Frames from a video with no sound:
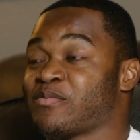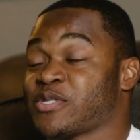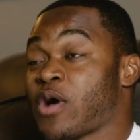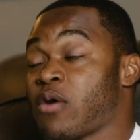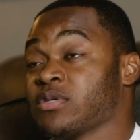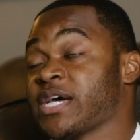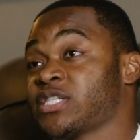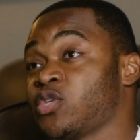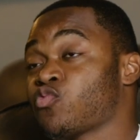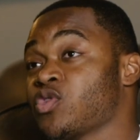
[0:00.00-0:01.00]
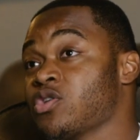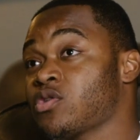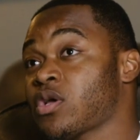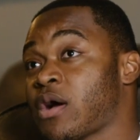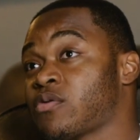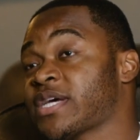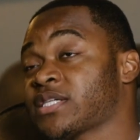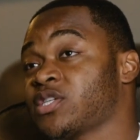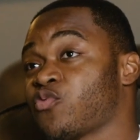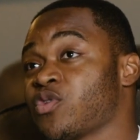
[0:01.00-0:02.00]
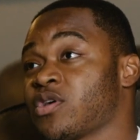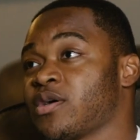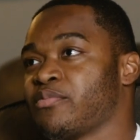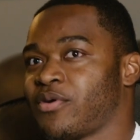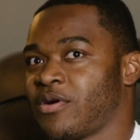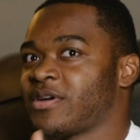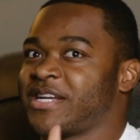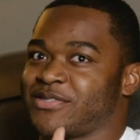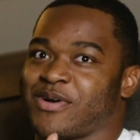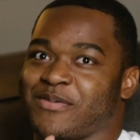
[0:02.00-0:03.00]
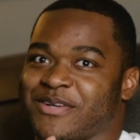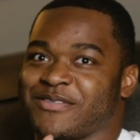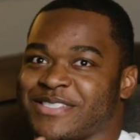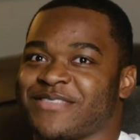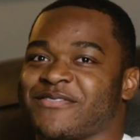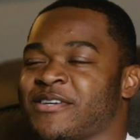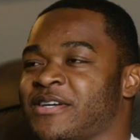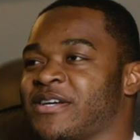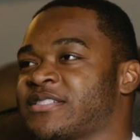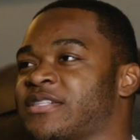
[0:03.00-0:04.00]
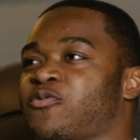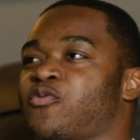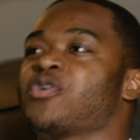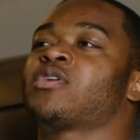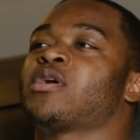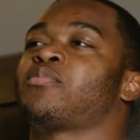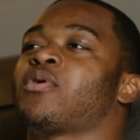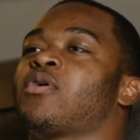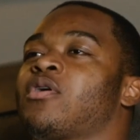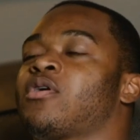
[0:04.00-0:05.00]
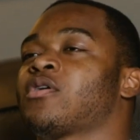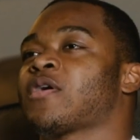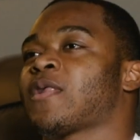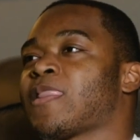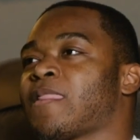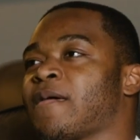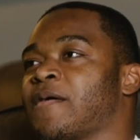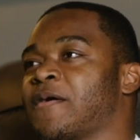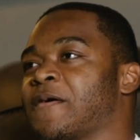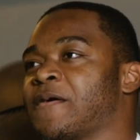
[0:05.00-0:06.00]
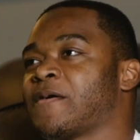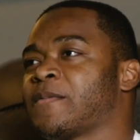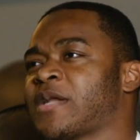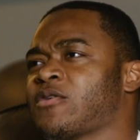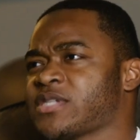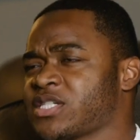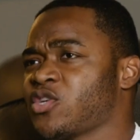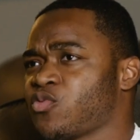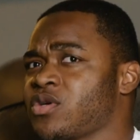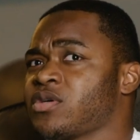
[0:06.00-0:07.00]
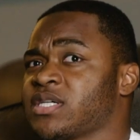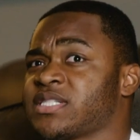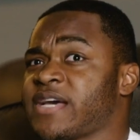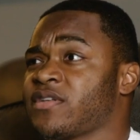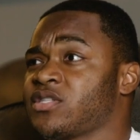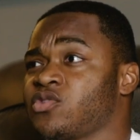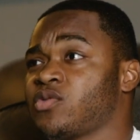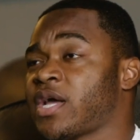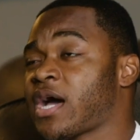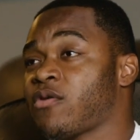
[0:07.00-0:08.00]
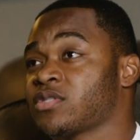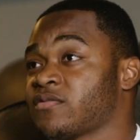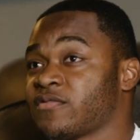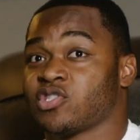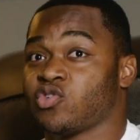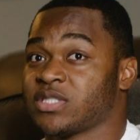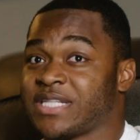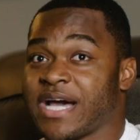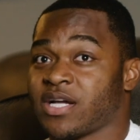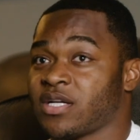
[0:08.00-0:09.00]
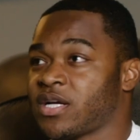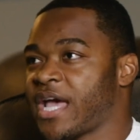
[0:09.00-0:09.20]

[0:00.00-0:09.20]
So I was actually a real good ball hawk. That's why I play receiver. Just a real good ball hawk. And I was actually a real good safety too. Like, I was a for sure tackler.